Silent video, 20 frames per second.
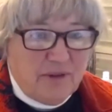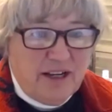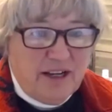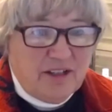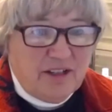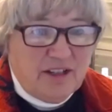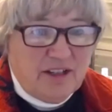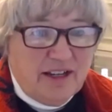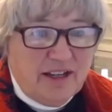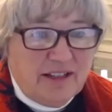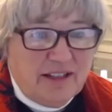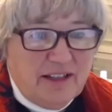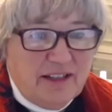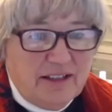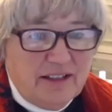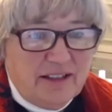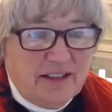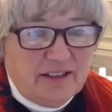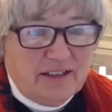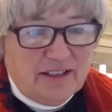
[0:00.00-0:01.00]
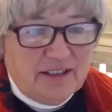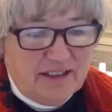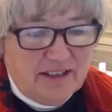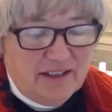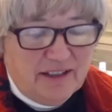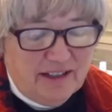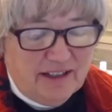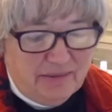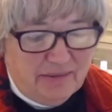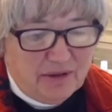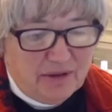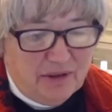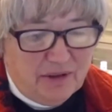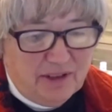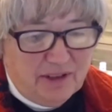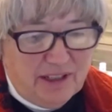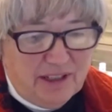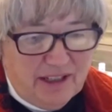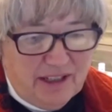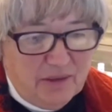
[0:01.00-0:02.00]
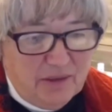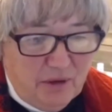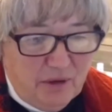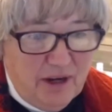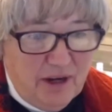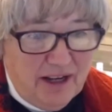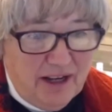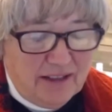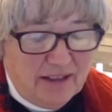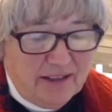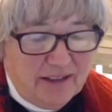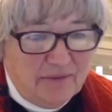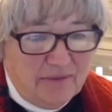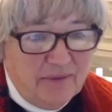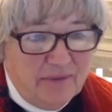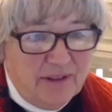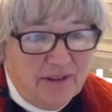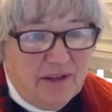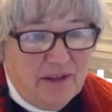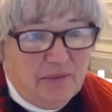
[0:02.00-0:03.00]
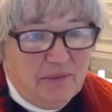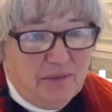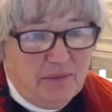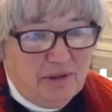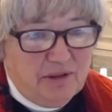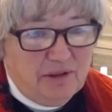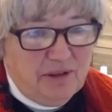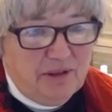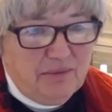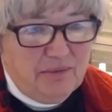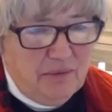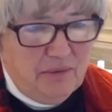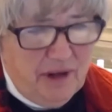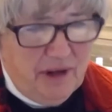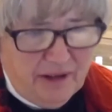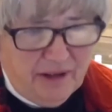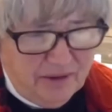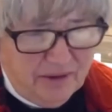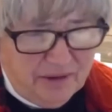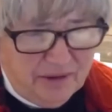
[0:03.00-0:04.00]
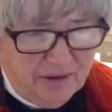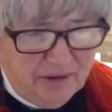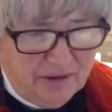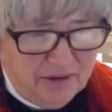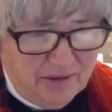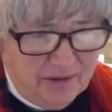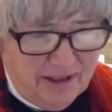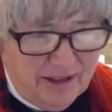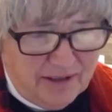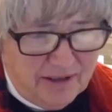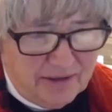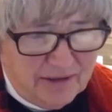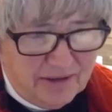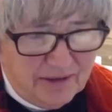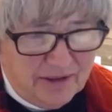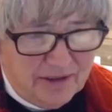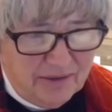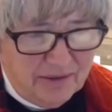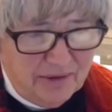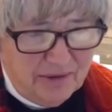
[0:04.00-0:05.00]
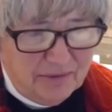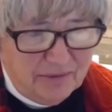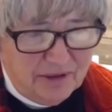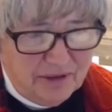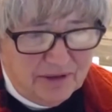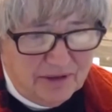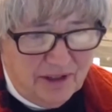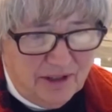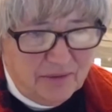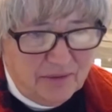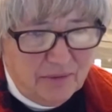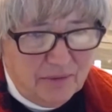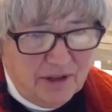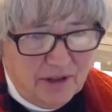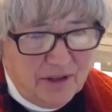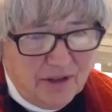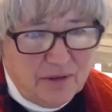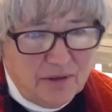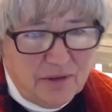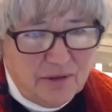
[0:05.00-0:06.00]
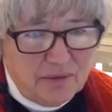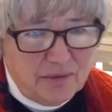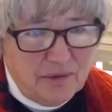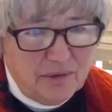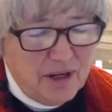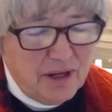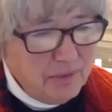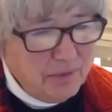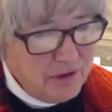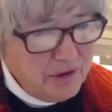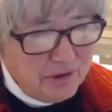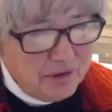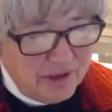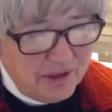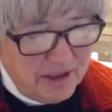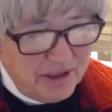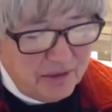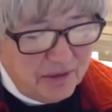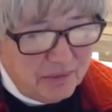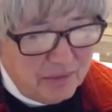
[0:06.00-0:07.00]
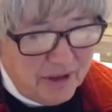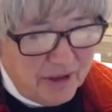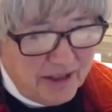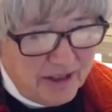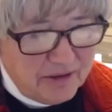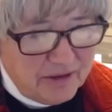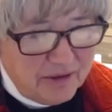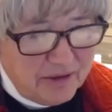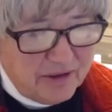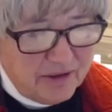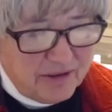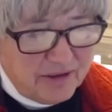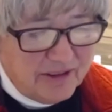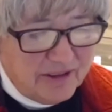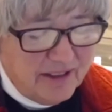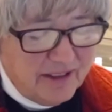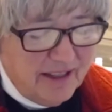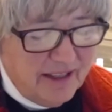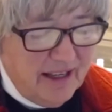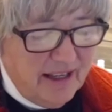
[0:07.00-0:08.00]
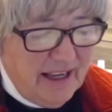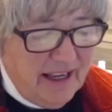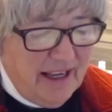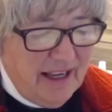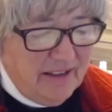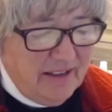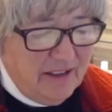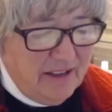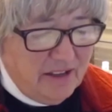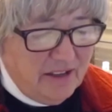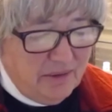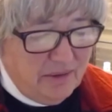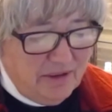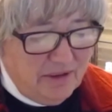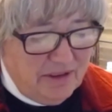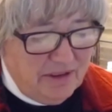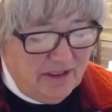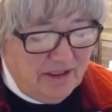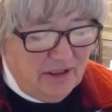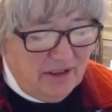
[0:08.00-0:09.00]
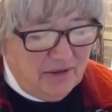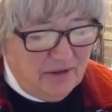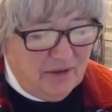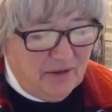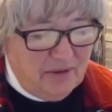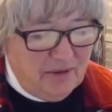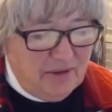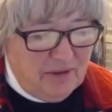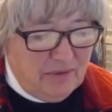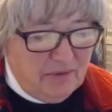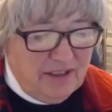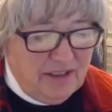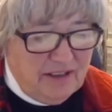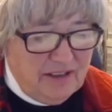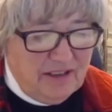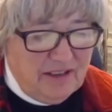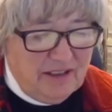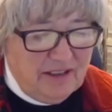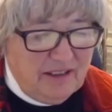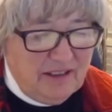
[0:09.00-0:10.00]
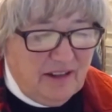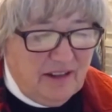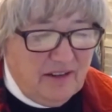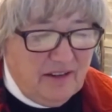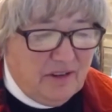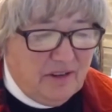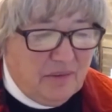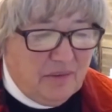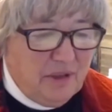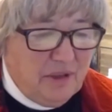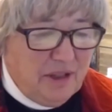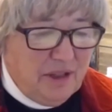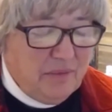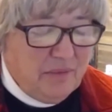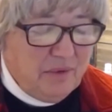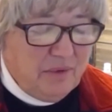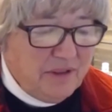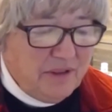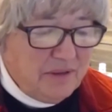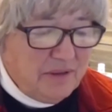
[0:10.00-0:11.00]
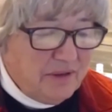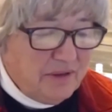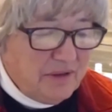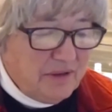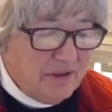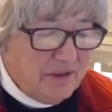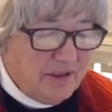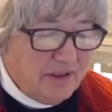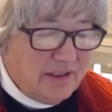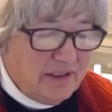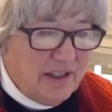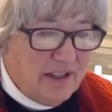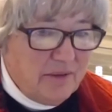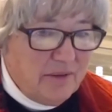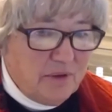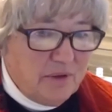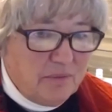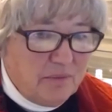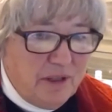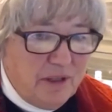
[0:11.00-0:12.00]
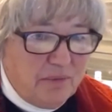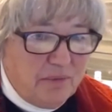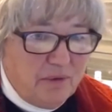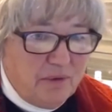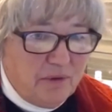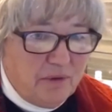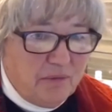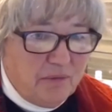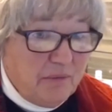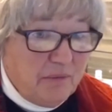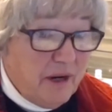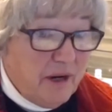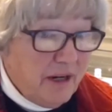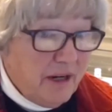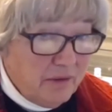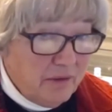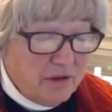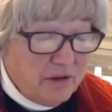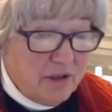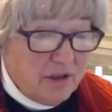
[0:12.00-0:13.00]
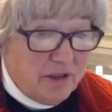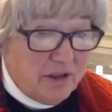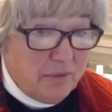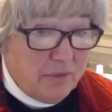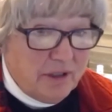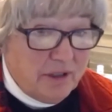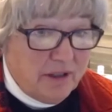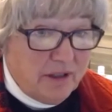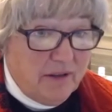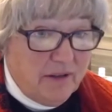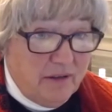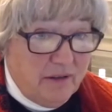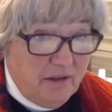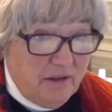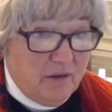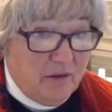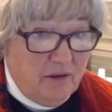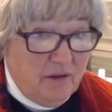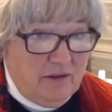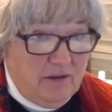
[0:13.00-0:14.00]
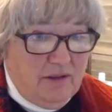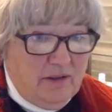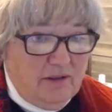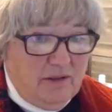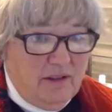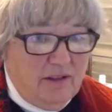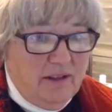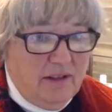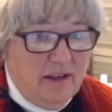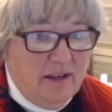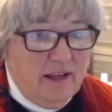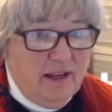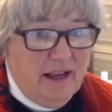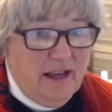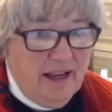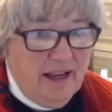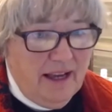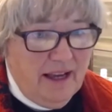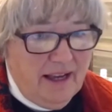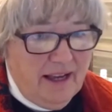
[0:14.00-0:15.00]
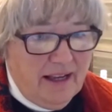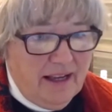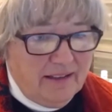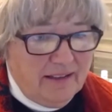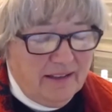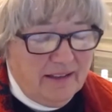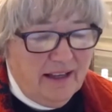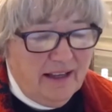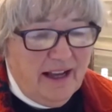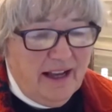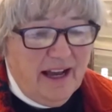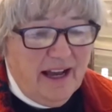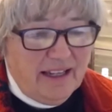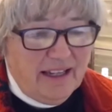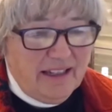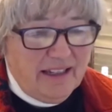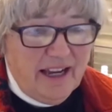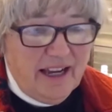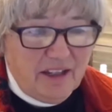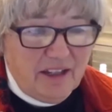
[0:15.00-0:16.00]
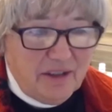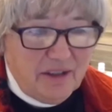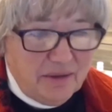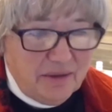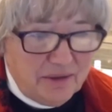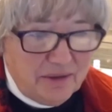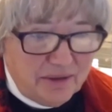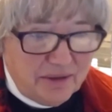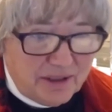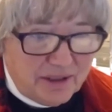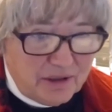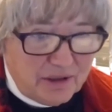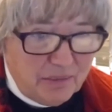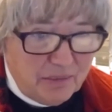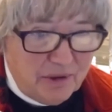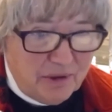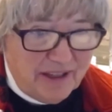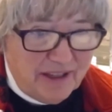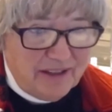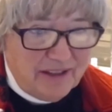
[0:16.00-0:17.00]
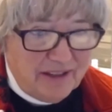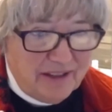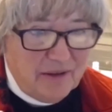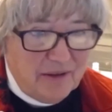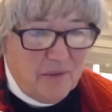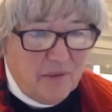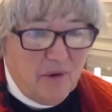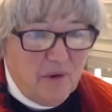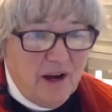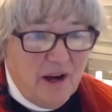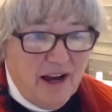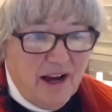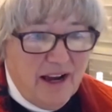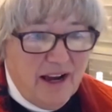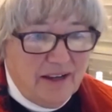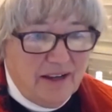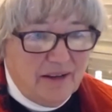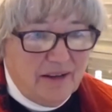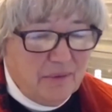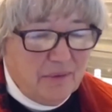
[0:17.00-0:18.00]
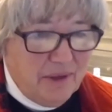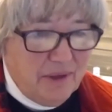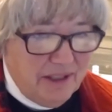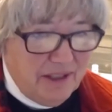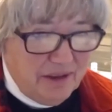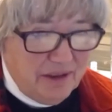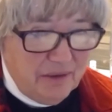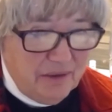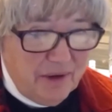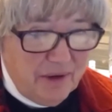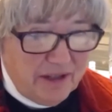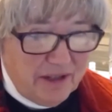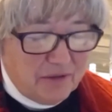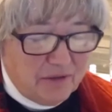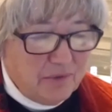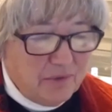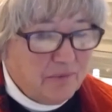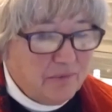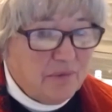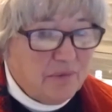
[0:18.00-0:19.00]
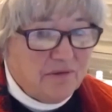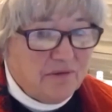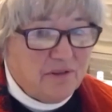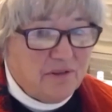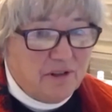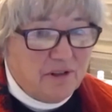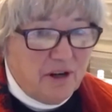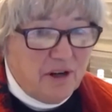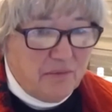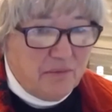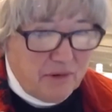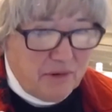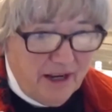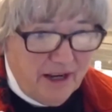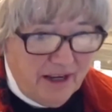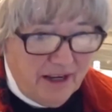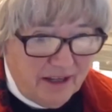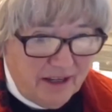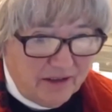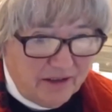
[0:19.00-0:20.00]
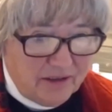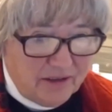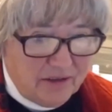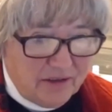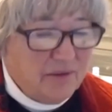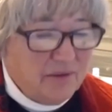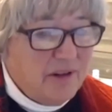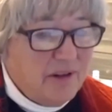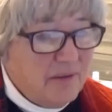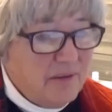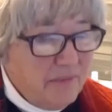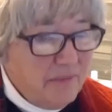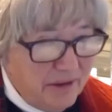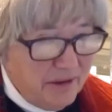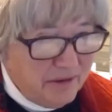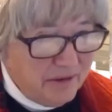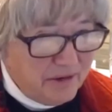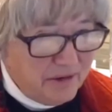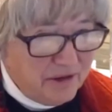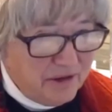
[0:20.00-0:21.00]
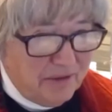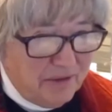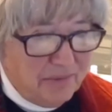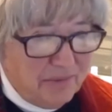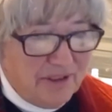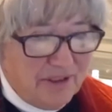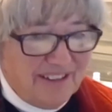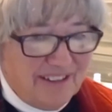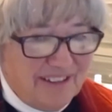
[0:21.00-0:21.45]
Ranch, I said that I was going to get a brand, and people said, "Well, why are you going to do that, Suzanne? What on earth? Why would you need to brand a horse?" And this was, recent enough that this was during the time when people were microchipping their horses. And I'd like you to explain why we in the West would prefer a brand to a microchip.